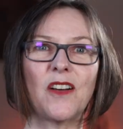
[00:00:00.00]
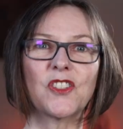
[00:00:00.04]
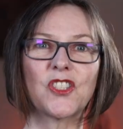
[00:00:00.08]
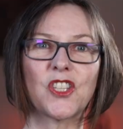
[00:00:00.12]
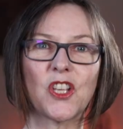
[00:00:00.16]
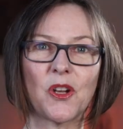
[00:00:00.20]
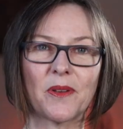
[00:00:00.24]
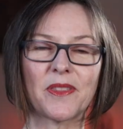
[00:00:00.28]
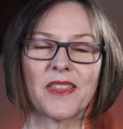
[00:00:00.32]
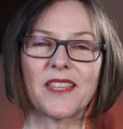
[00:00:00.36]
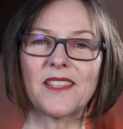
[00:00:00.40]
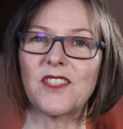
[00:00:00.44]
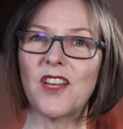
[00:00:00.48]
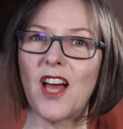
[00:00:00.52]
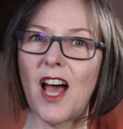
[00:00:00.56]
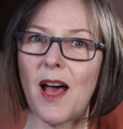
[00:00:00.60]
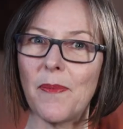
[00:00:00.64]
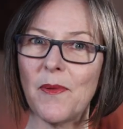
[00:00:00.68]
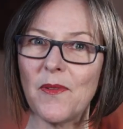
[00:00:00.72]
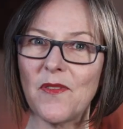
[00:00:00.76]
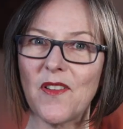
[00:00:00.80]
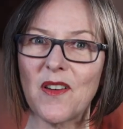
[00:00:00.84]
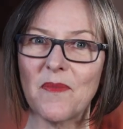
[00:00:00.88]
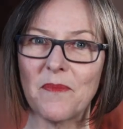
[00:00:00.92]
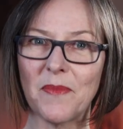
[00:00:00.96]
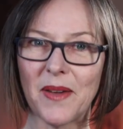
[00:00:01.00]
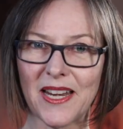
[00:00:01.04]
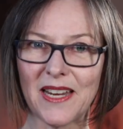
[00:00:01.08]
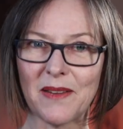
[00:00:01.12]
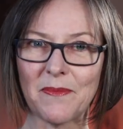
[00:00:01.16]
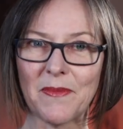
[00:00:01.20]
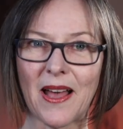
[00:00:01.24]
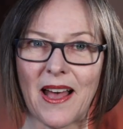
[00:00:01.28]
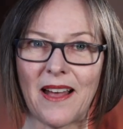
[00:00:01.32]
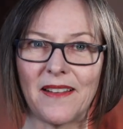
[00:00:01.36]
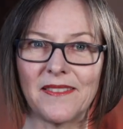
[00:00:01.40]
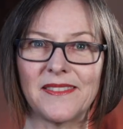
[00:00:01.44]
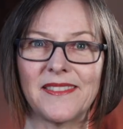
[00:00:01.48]
So, at the top of our money
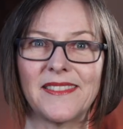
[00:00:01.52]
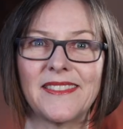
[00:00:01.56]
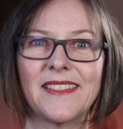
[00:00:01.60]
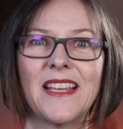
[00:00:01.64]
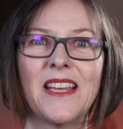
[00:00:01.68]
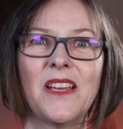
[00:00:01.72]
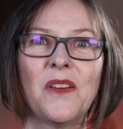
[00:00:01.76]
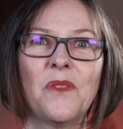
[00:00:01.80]
mountain,